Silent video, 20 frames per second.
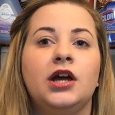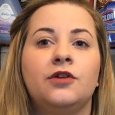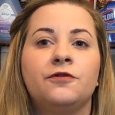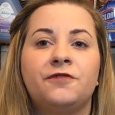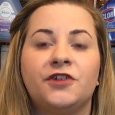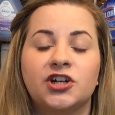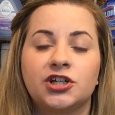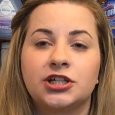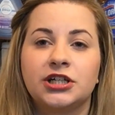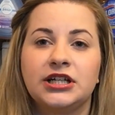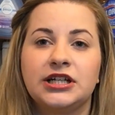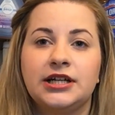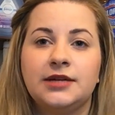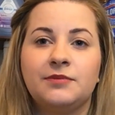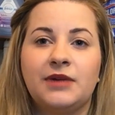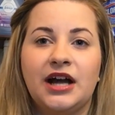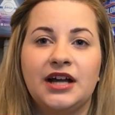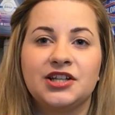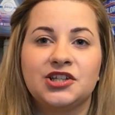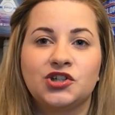Unfortunately,
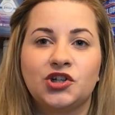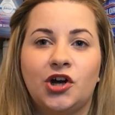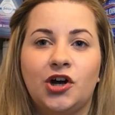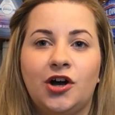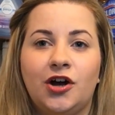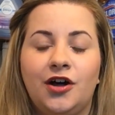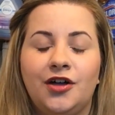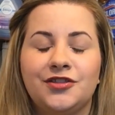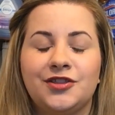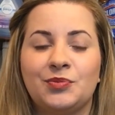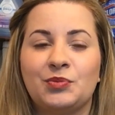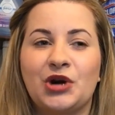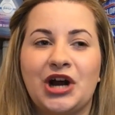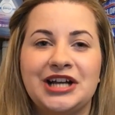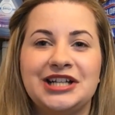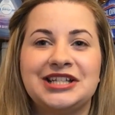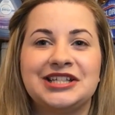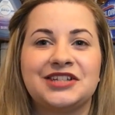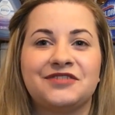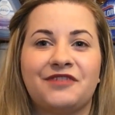in my store, the
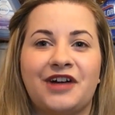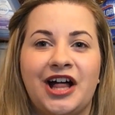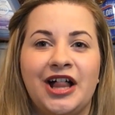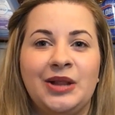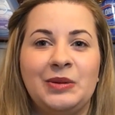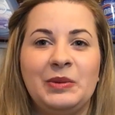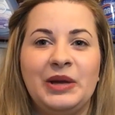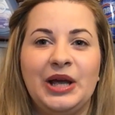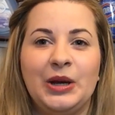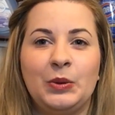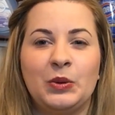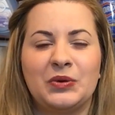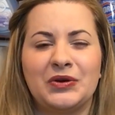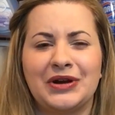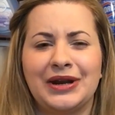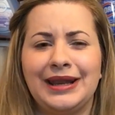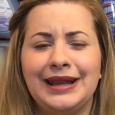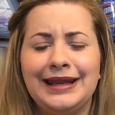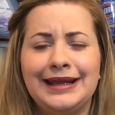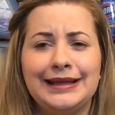prices of Almay
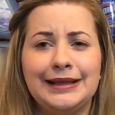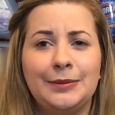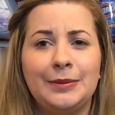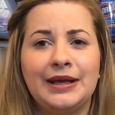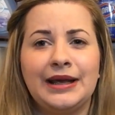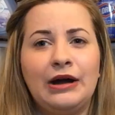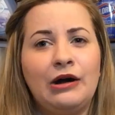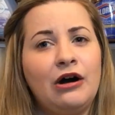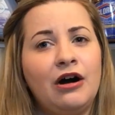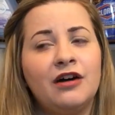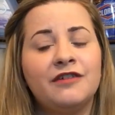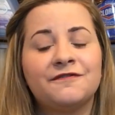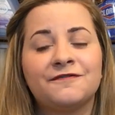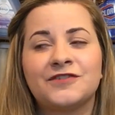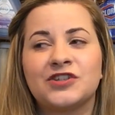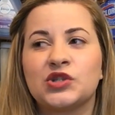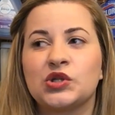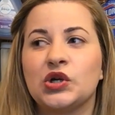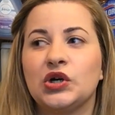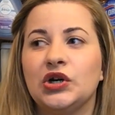were a little bit off,
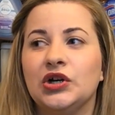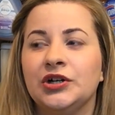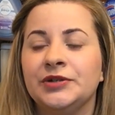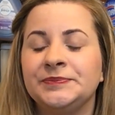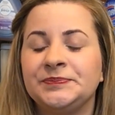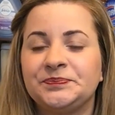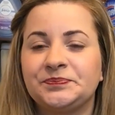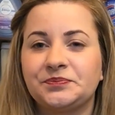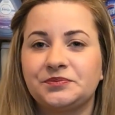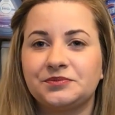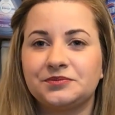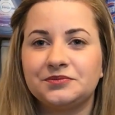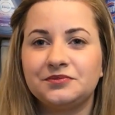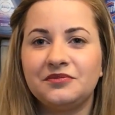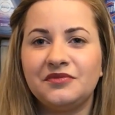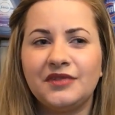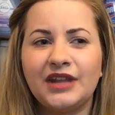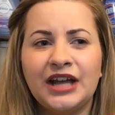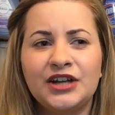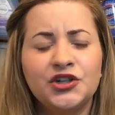so
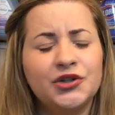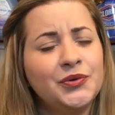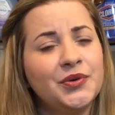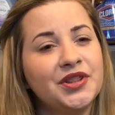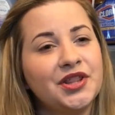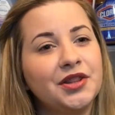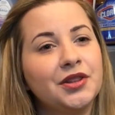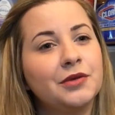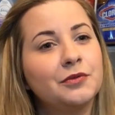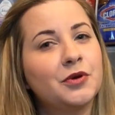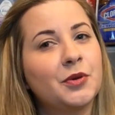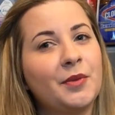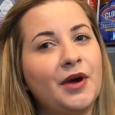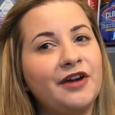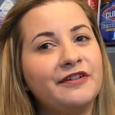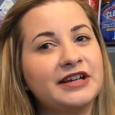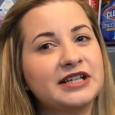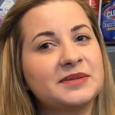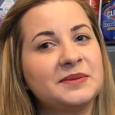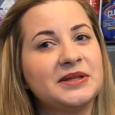I don't know whether they were
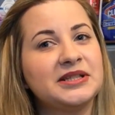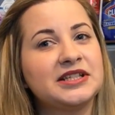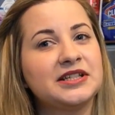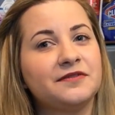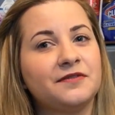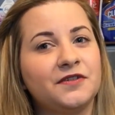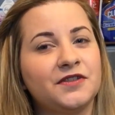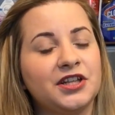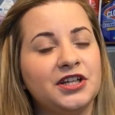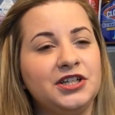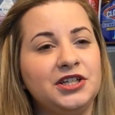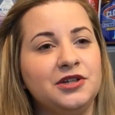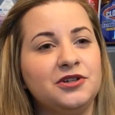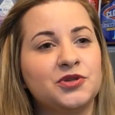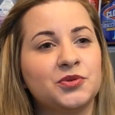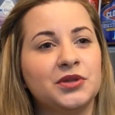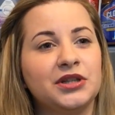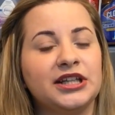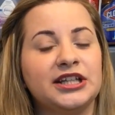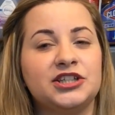more expensive than usual.